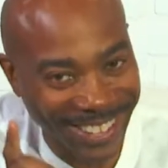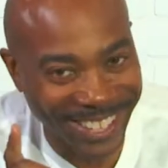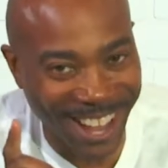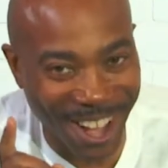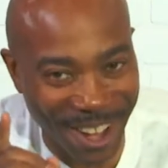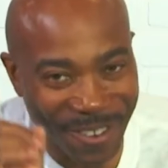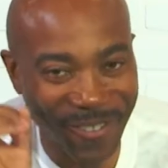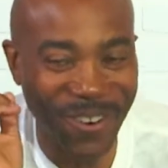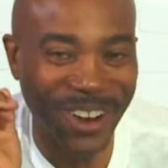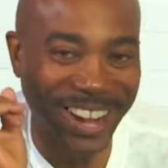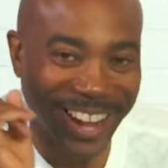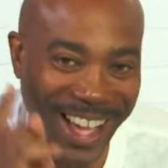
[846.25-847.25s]
y'all for
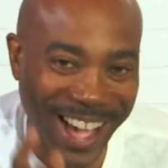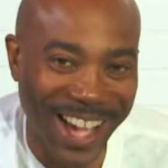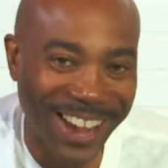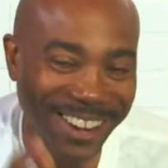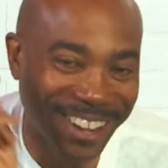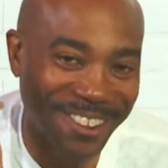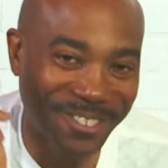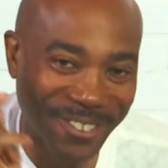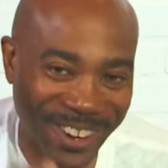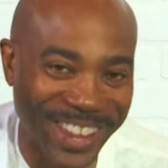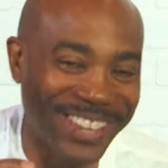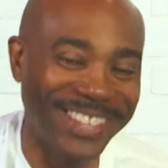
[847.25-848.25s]
a lot of
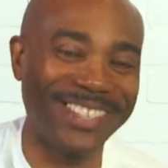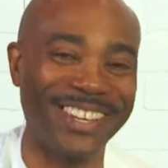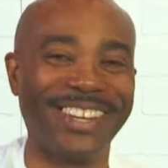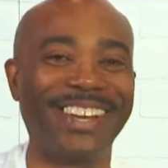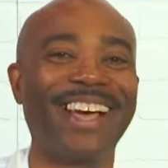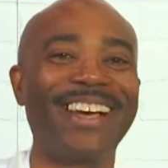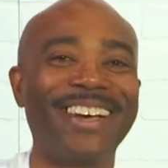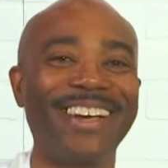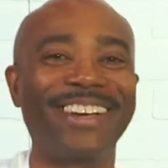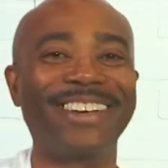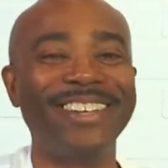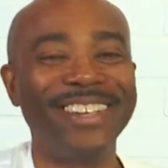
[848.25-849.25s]
reason.
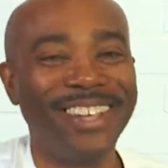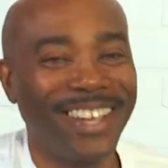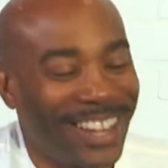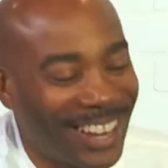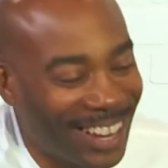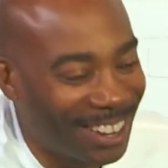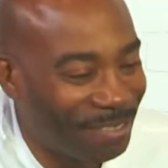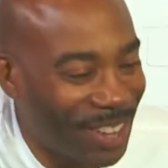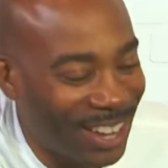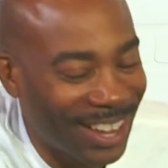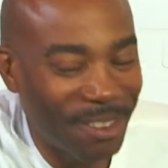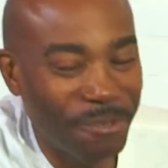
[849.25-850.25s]

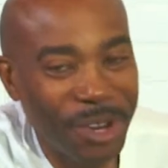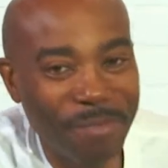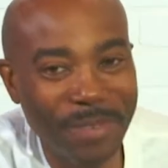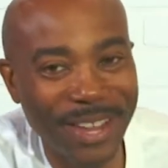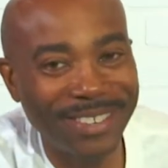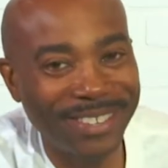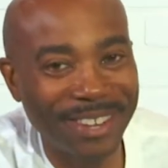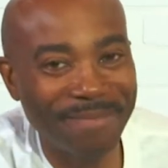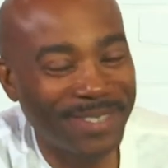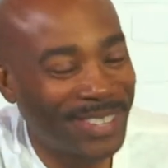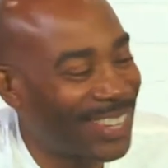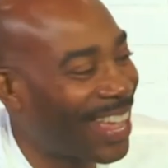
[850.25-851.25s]
It would have been
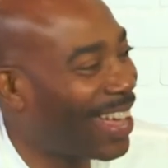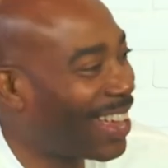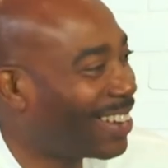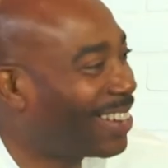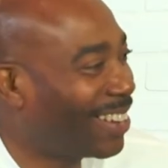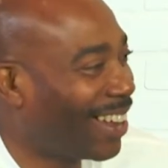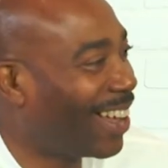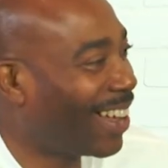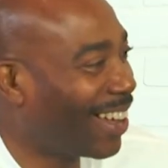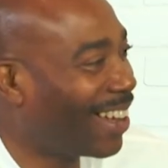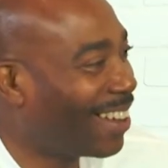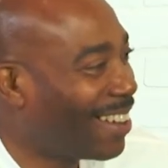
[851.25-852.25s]
some sad,
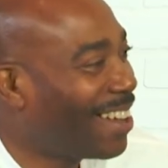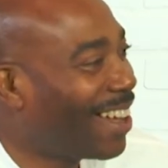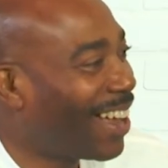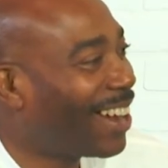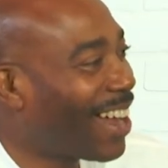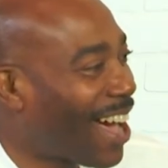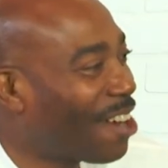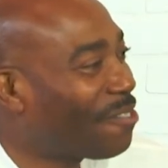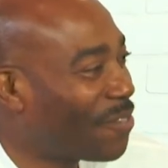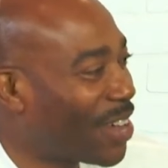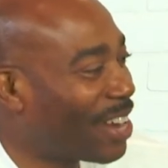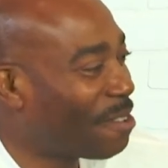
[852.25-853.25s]
a lot of
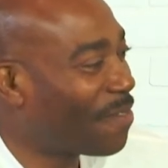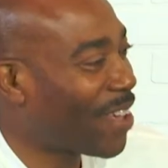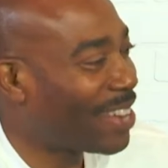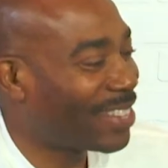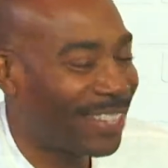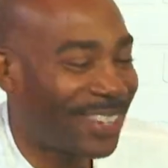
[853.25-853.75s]
funny faces